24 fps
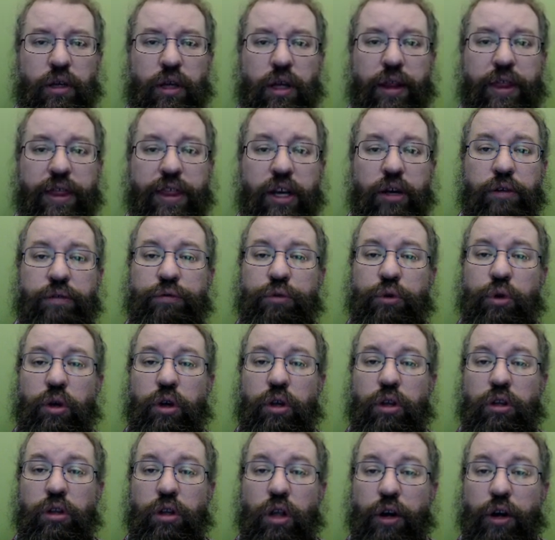Therefore,
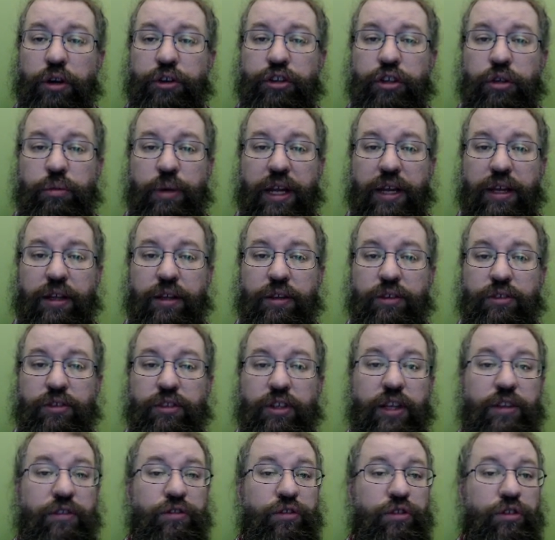larger radius
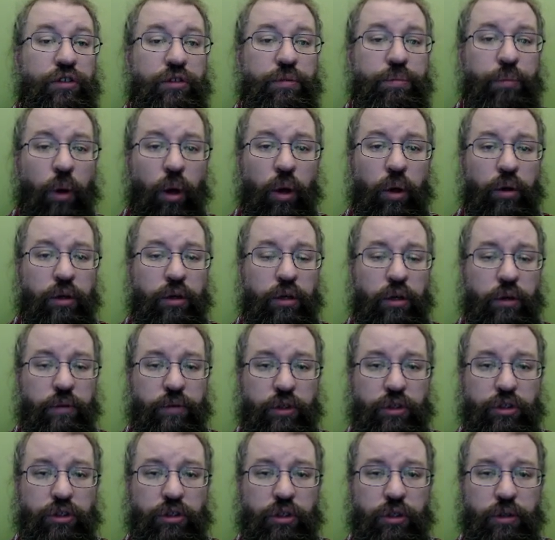gives small
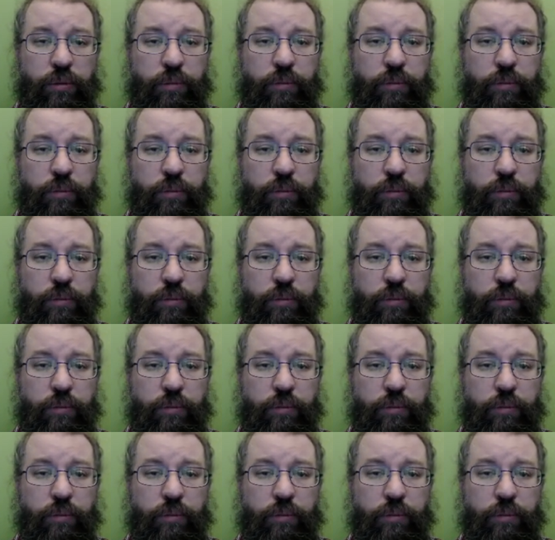curvature.